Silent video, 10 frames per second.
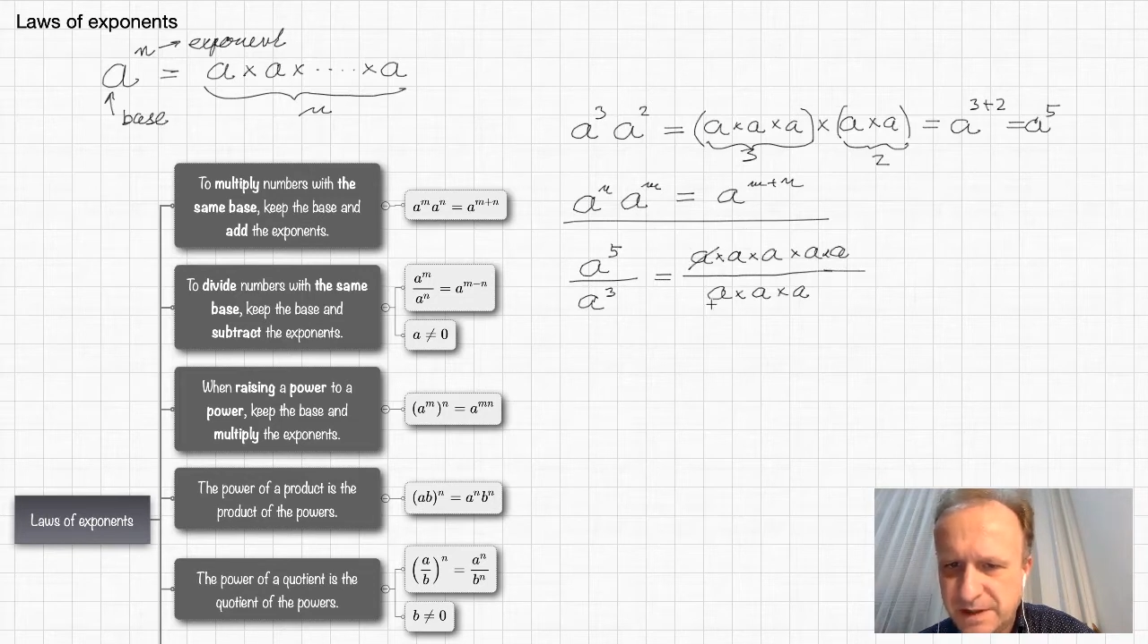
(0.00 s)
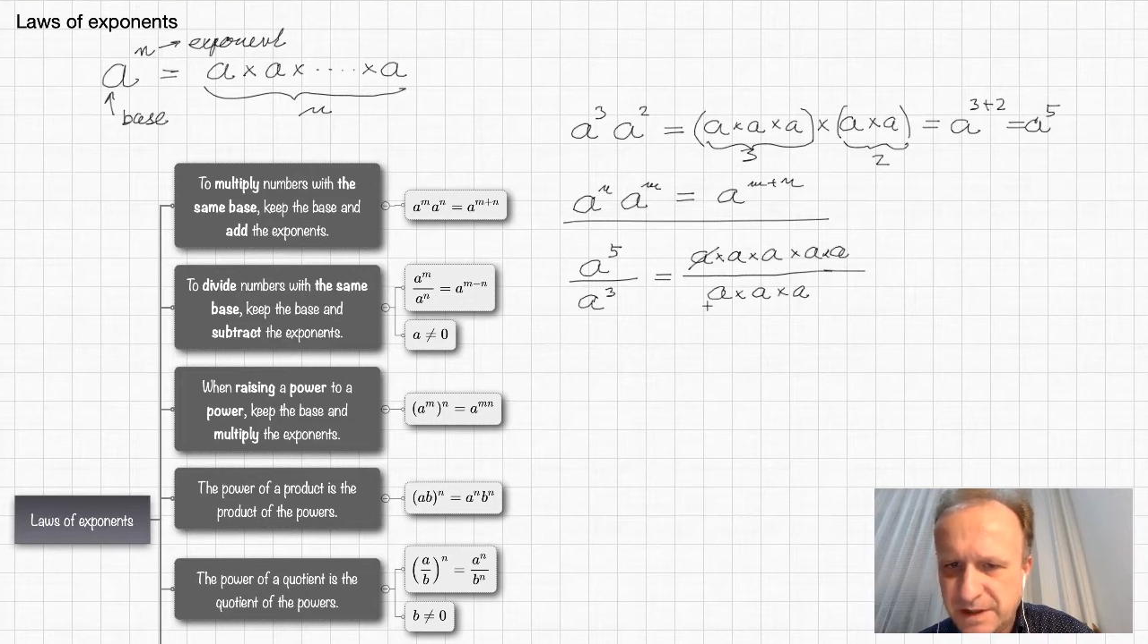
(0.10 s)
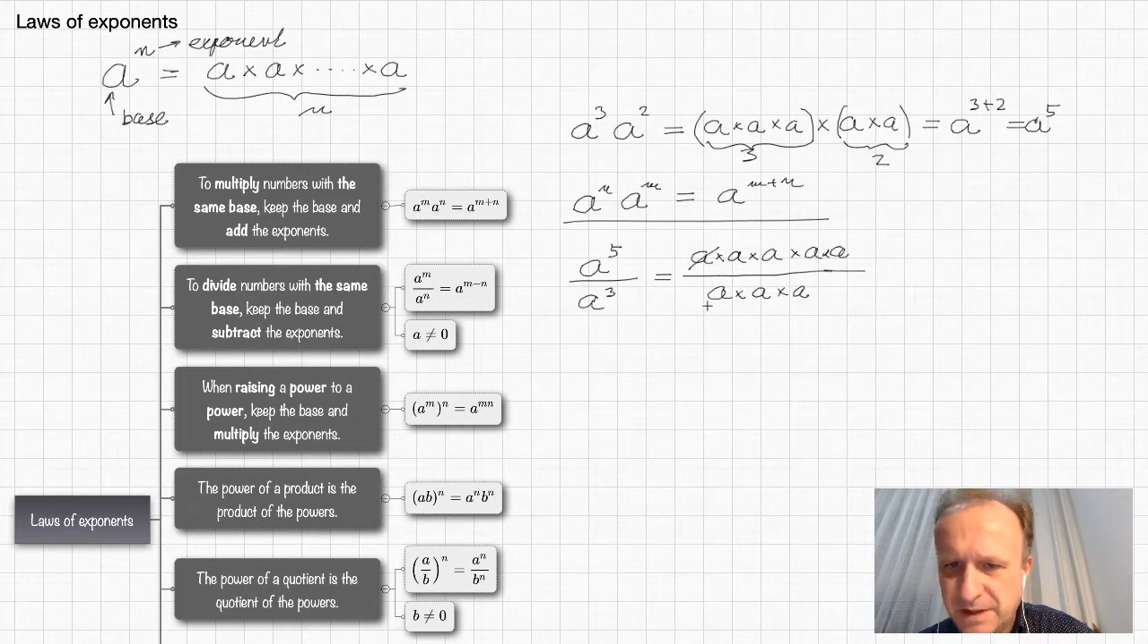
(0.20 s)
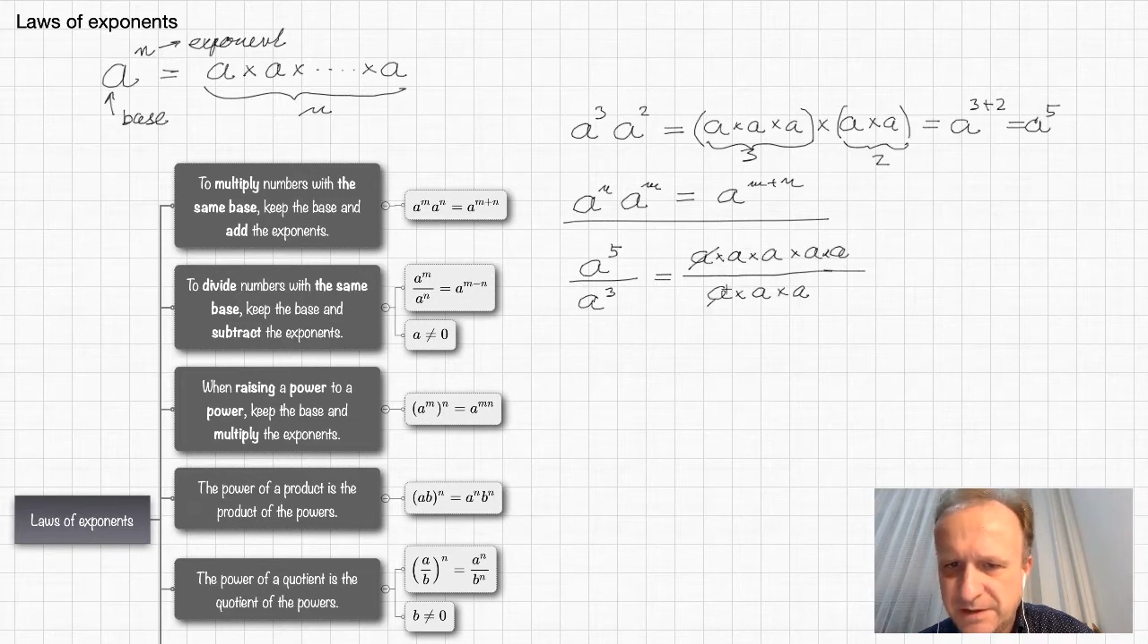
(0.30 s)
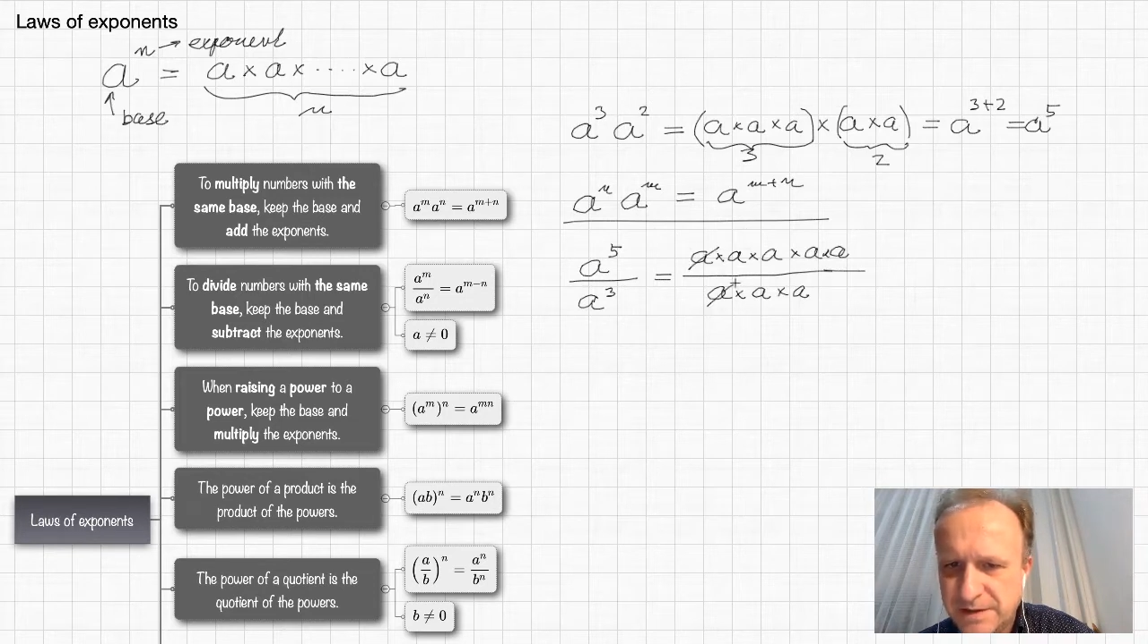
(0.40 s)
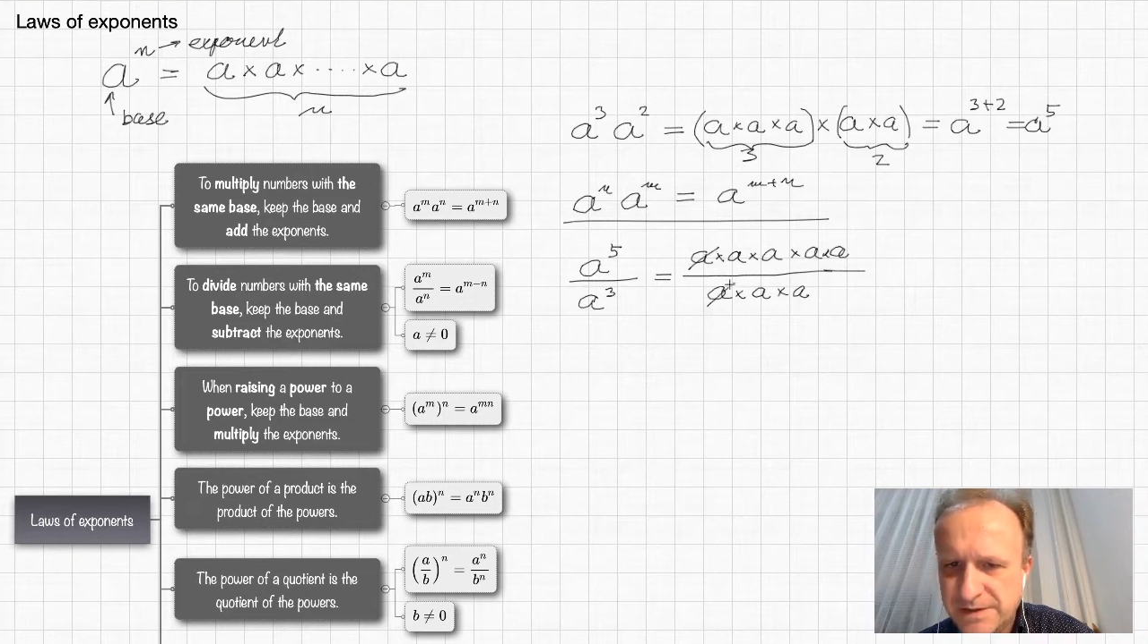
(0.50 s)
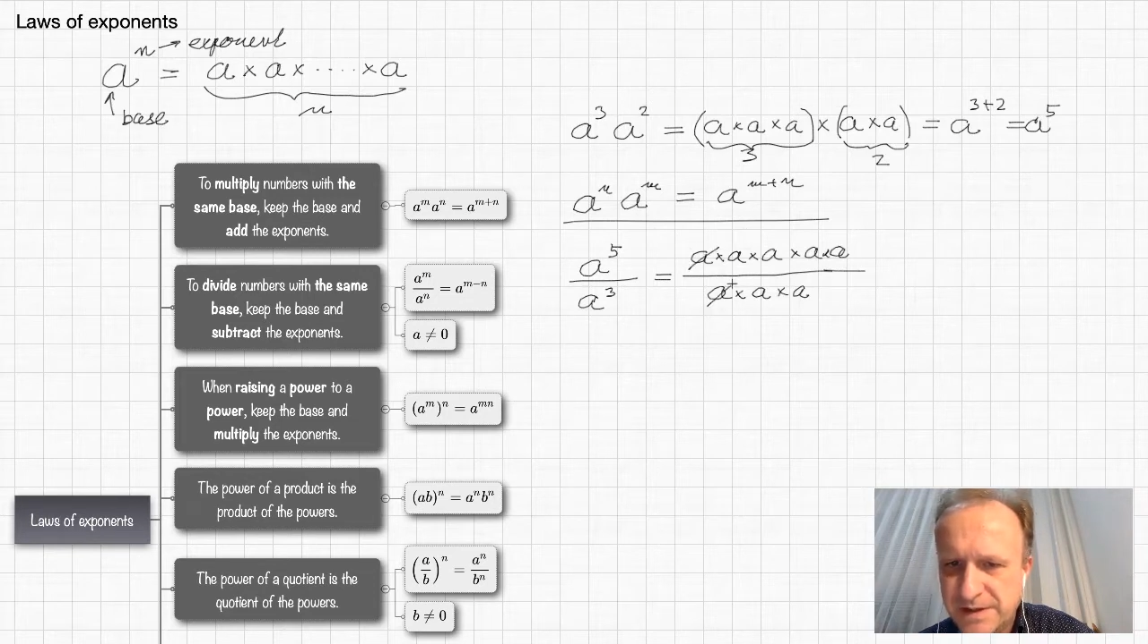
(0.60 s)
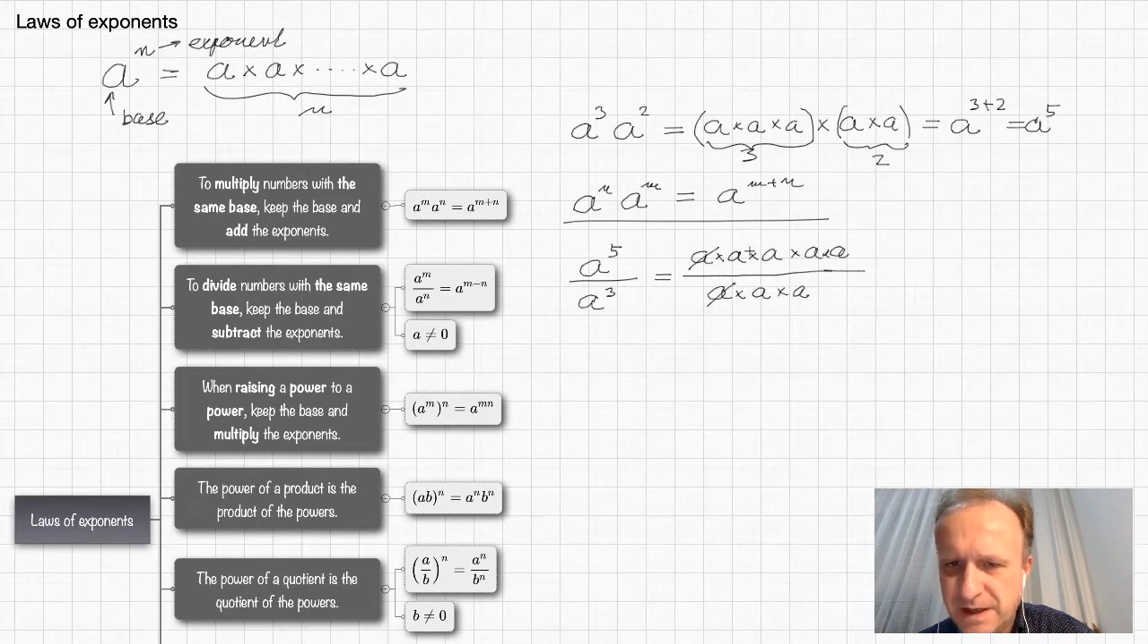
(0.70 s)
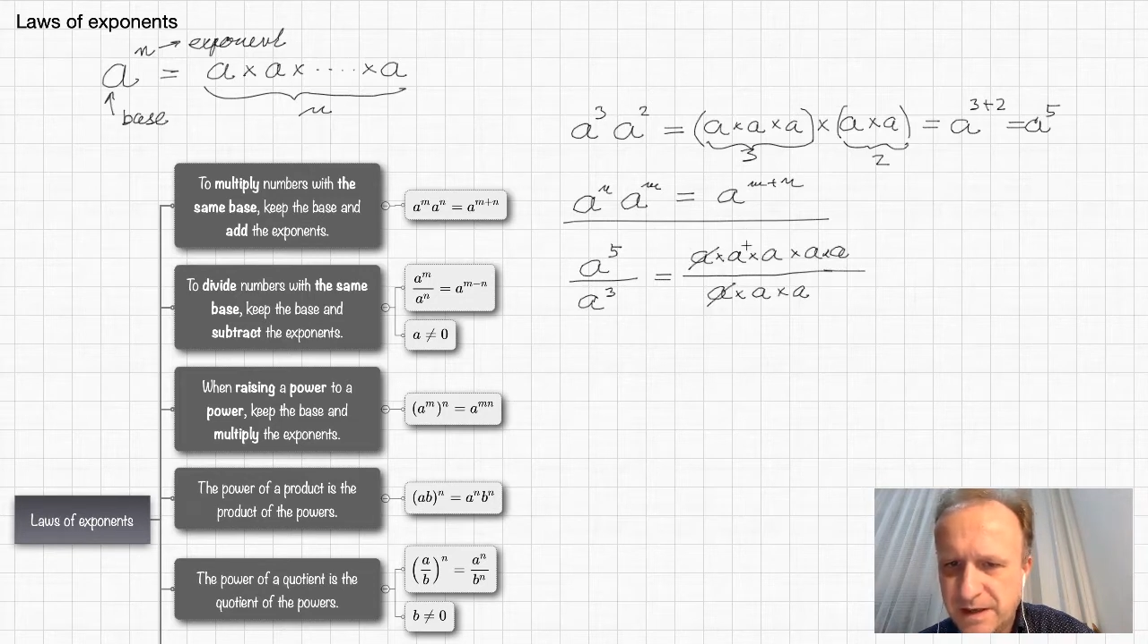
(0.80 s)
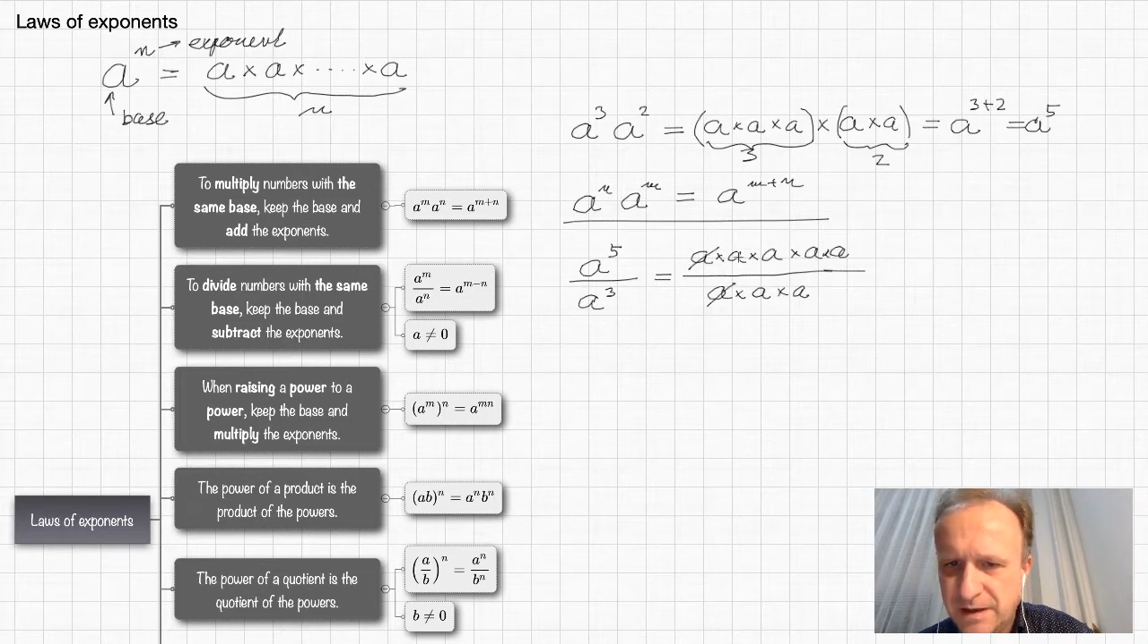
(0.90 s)

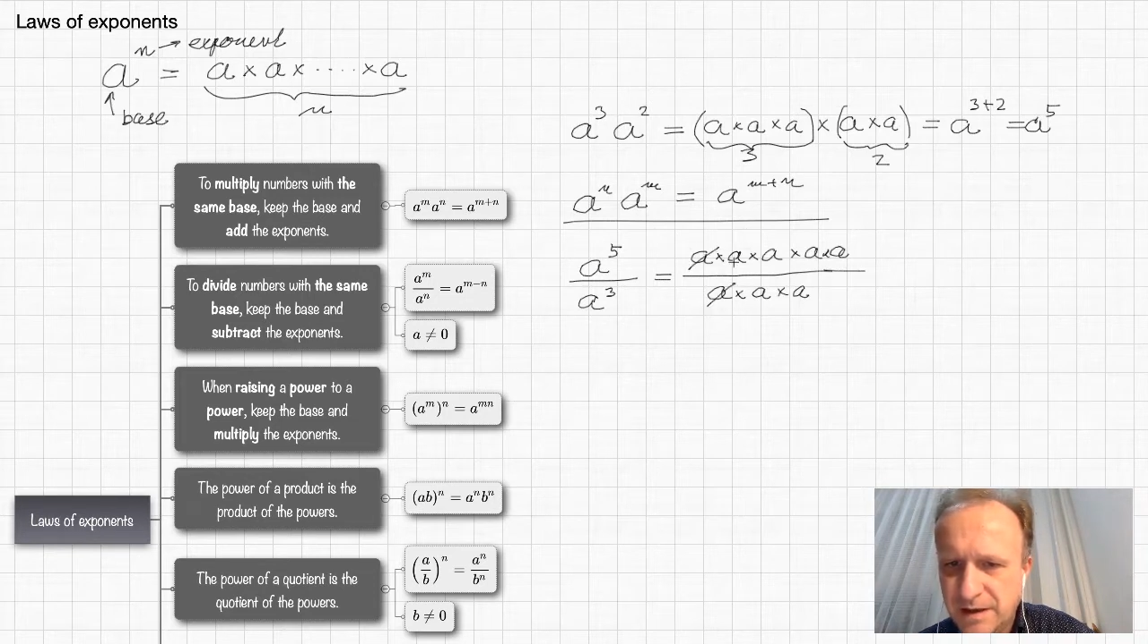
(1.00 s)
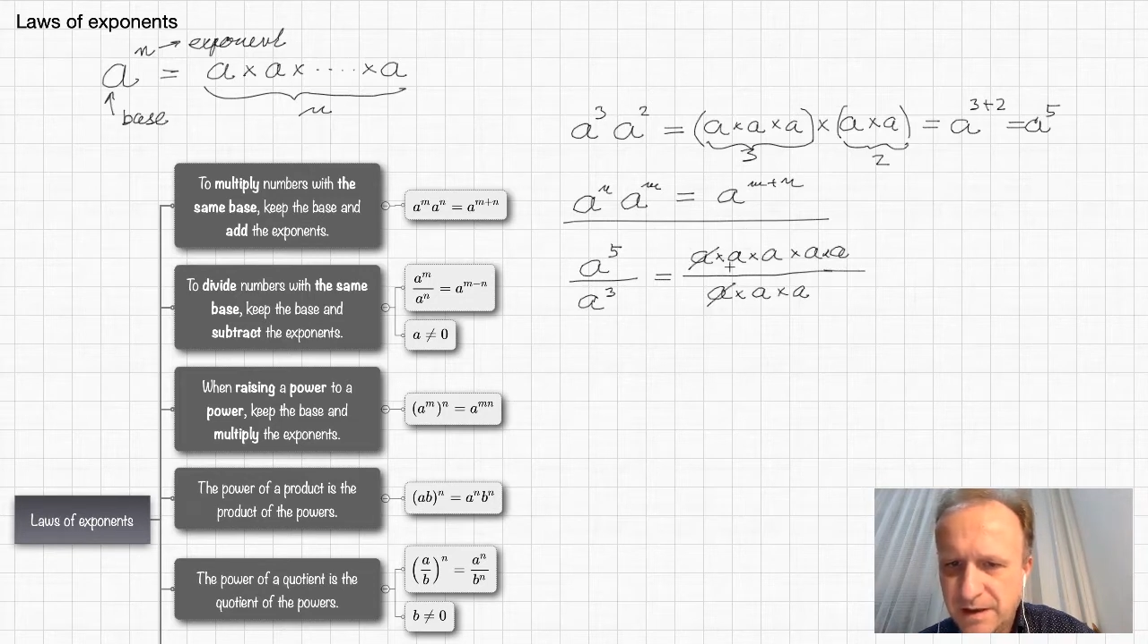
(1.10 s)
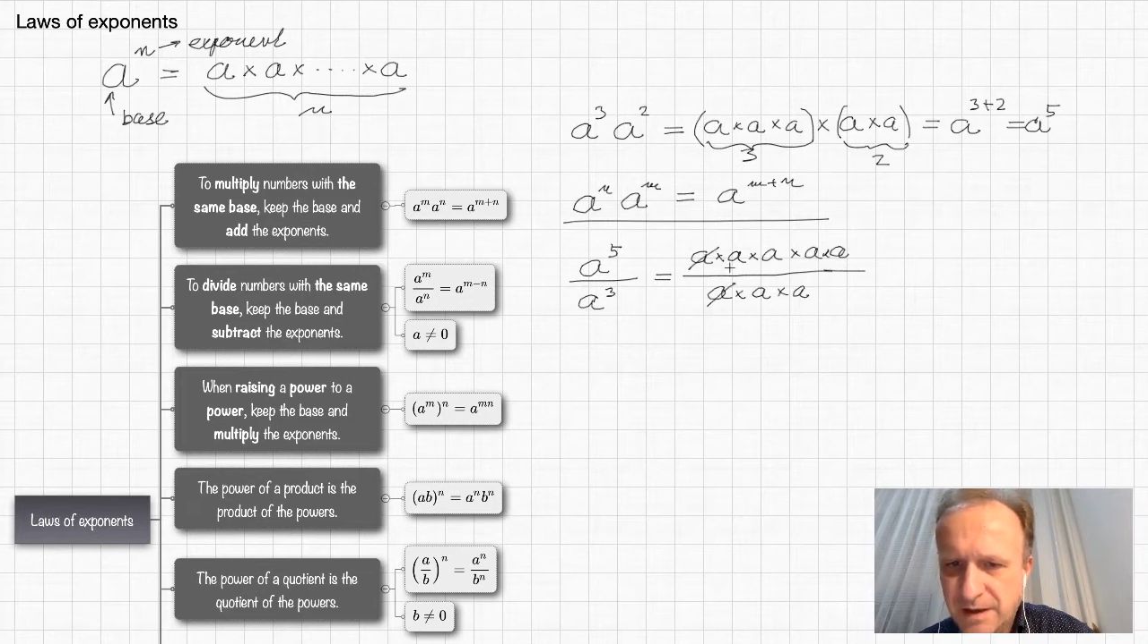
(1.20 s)
a,